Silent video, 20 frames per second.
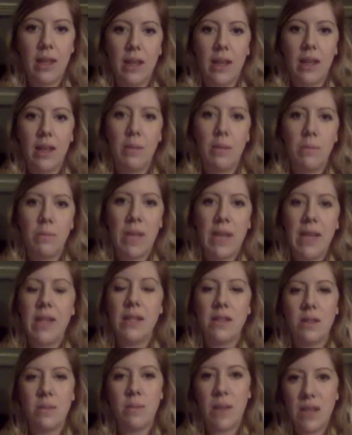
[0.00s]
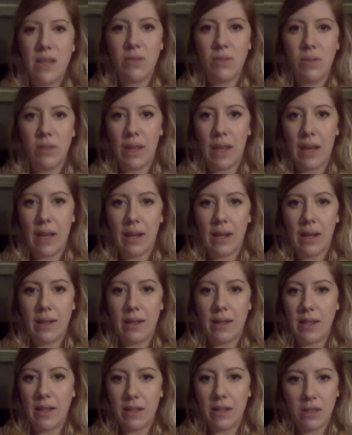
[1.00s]
and making space for that, I
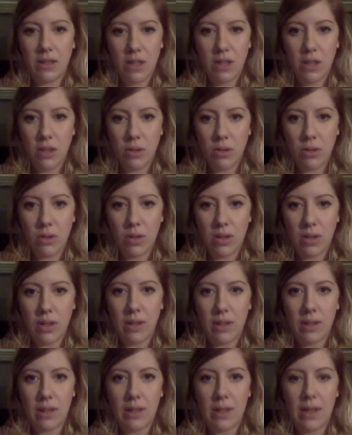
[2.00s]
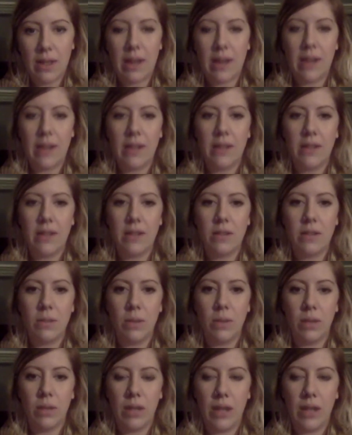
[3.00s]
think, is huge. I think that is
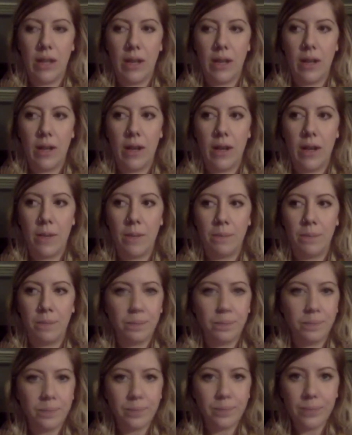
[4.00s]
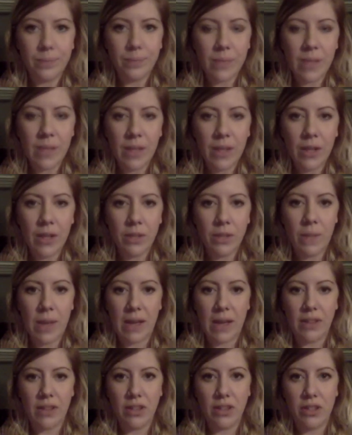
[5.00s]
really, it goes
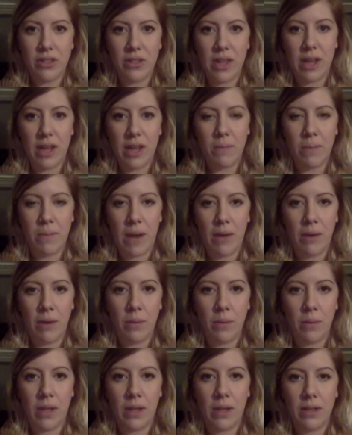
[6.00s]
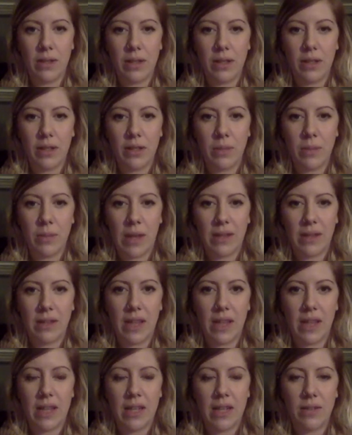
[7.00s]
back to just that empowerment. It goes back to
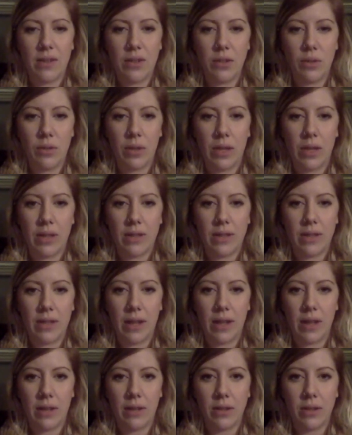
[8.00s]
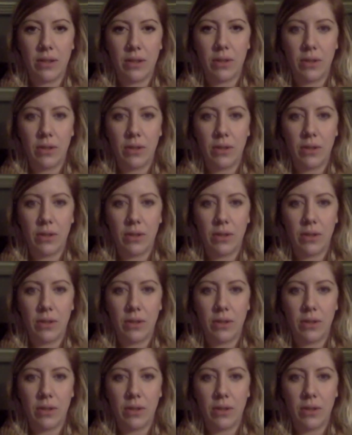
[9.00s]
that individualized care too,